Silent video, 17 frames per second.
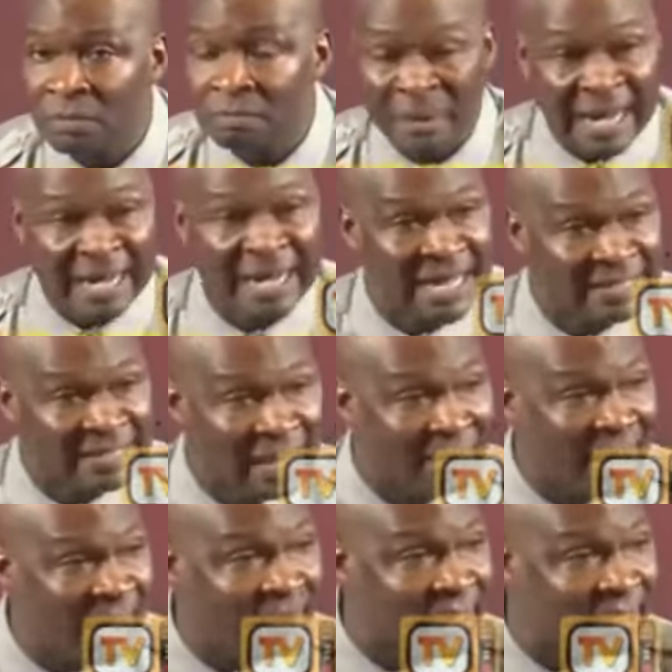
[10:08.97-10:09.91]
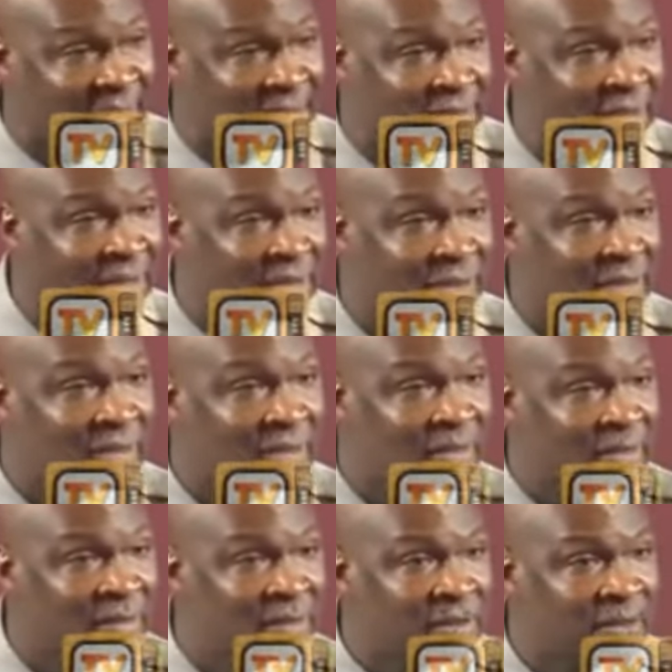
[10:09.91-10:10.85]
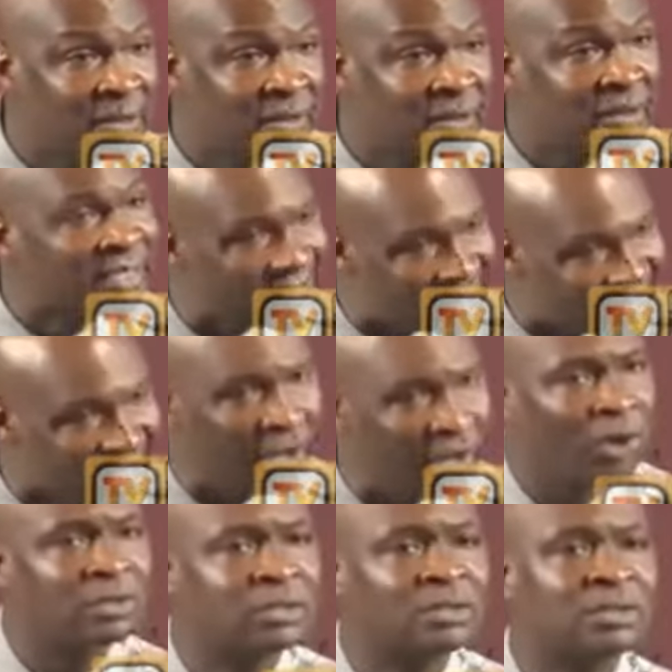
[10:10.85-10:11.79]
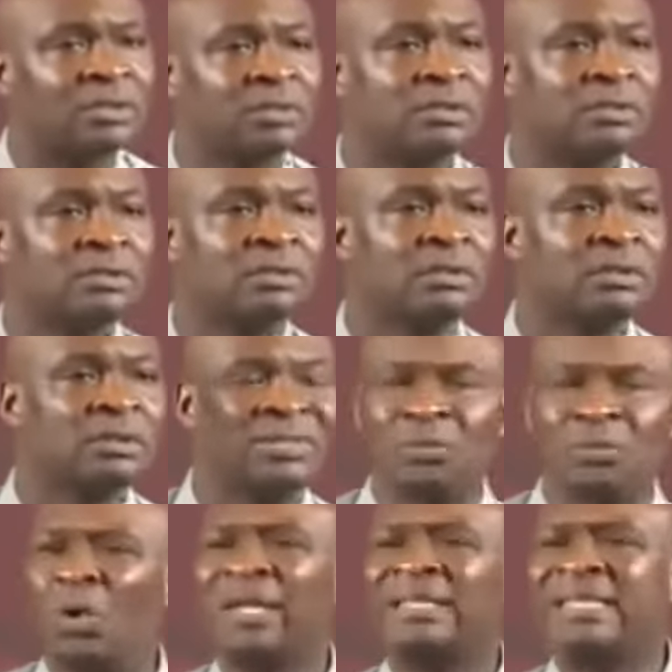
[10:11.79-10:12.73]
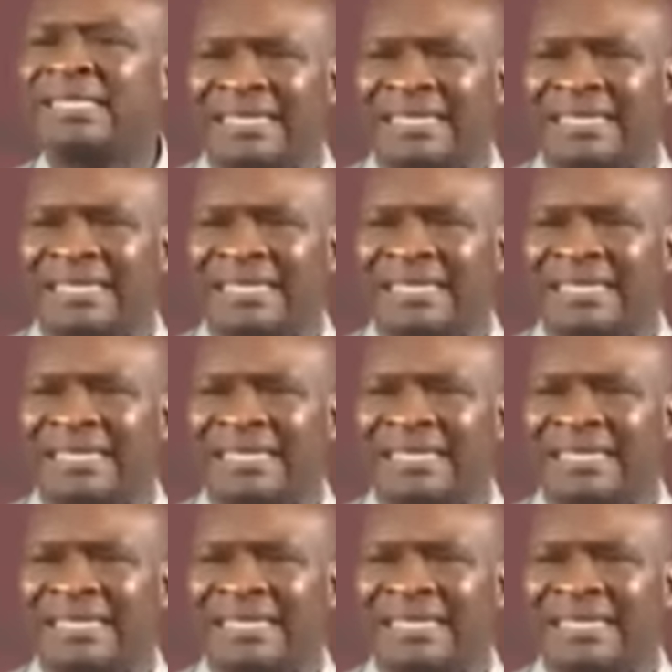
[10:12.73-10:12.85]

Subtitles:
Bankers, am I right? It is a lot. What